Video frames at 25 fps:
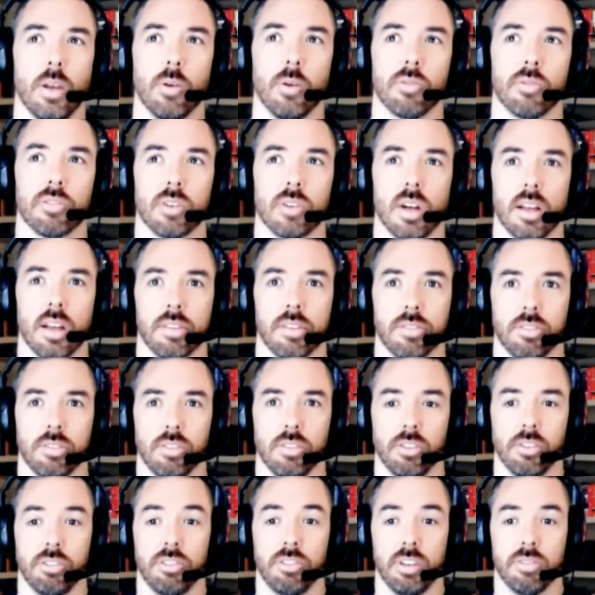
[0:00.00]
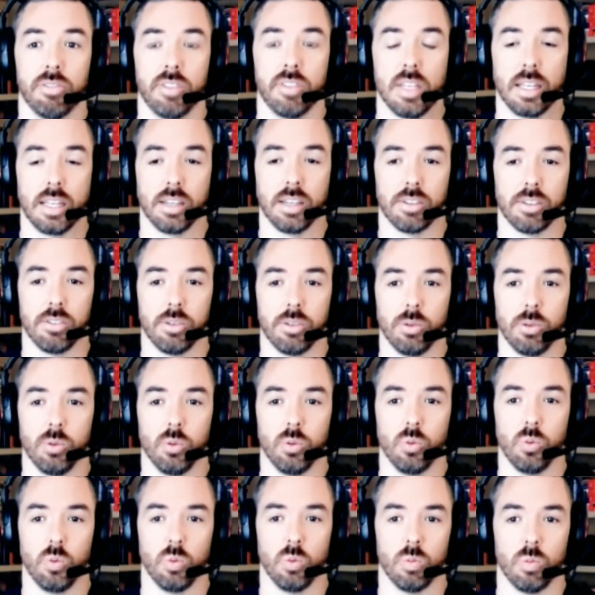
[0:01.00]
For us, shifting
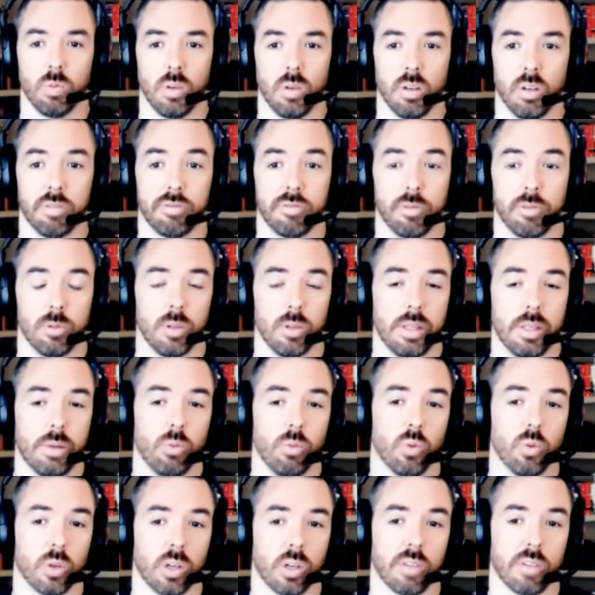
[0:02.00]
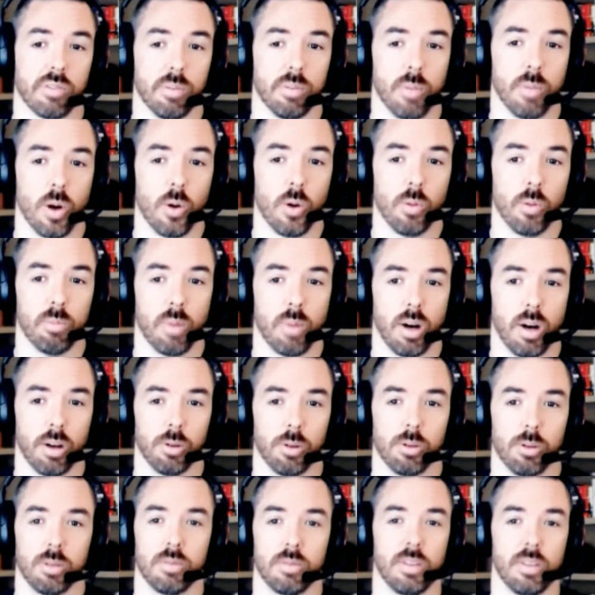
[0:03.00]
to a fully work from home
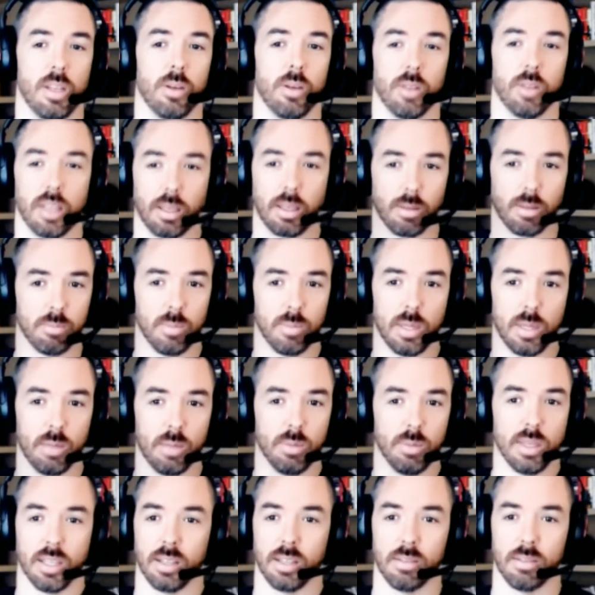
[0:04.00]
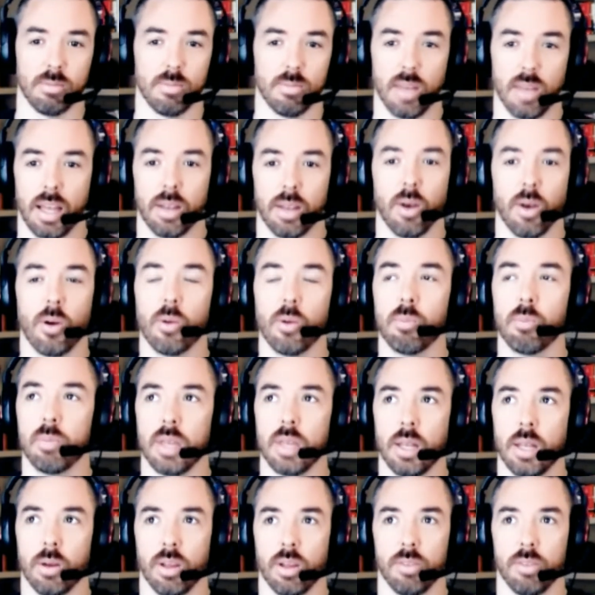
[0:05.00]
model, like me being at home,
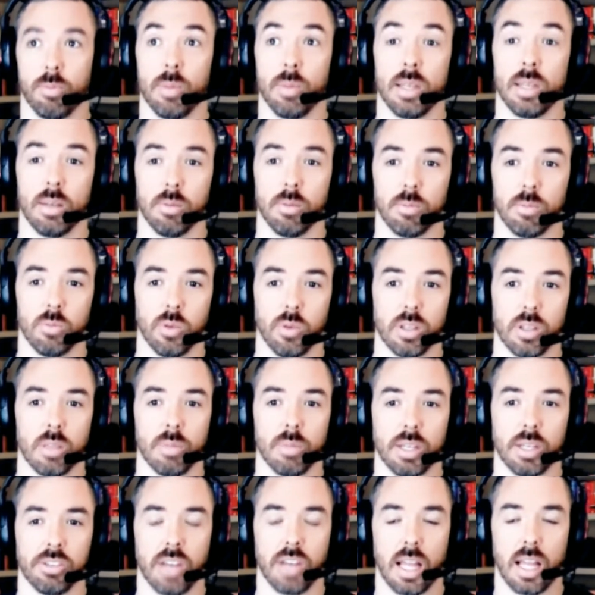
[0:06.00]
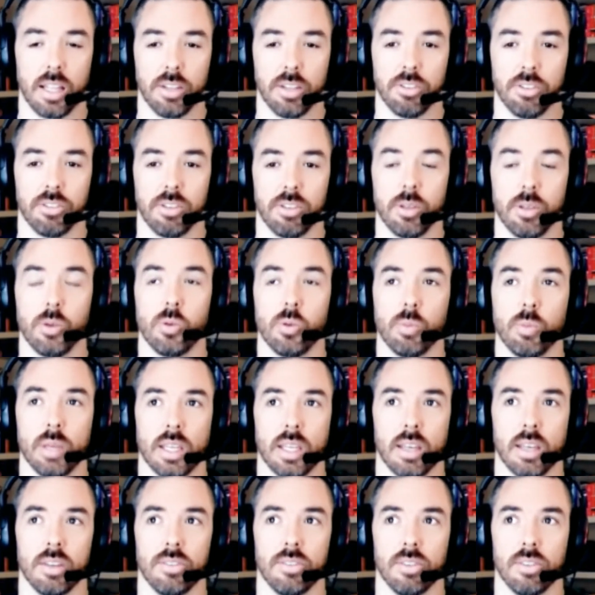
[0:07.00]
has been a really big challenge too,
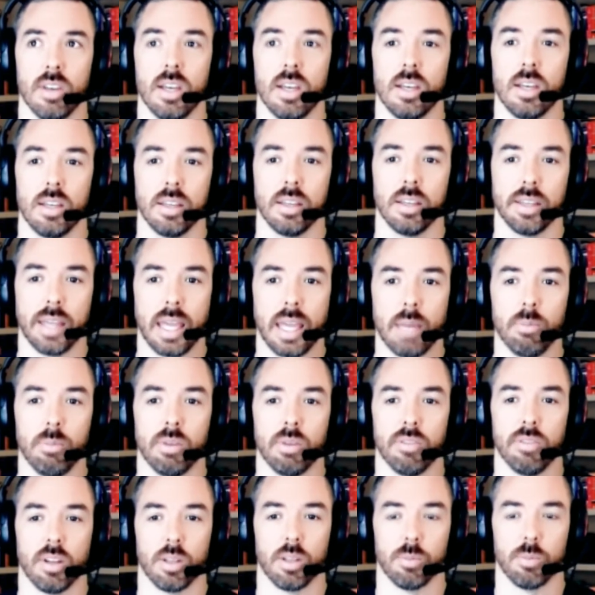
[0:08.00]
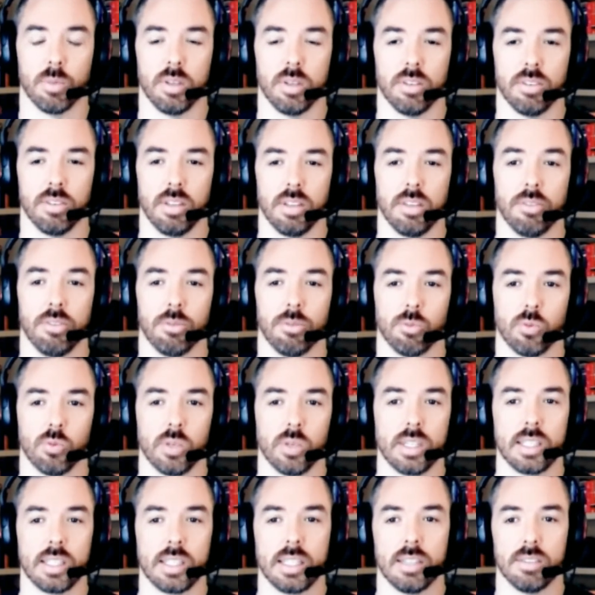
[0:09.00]
because game development is
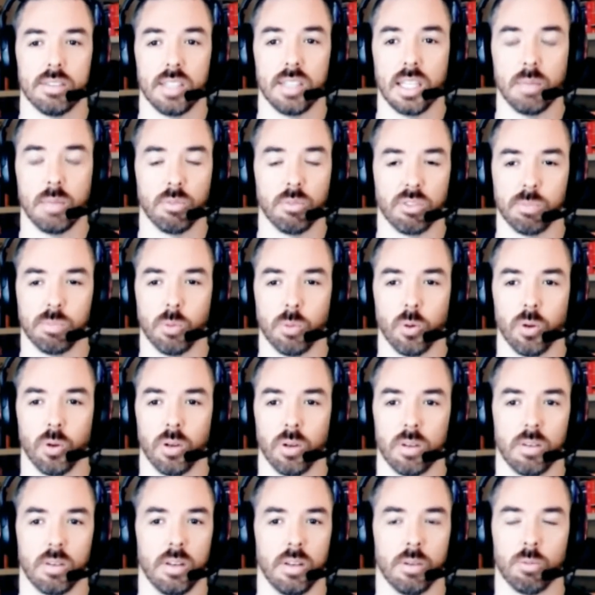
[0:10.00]
really a team sport.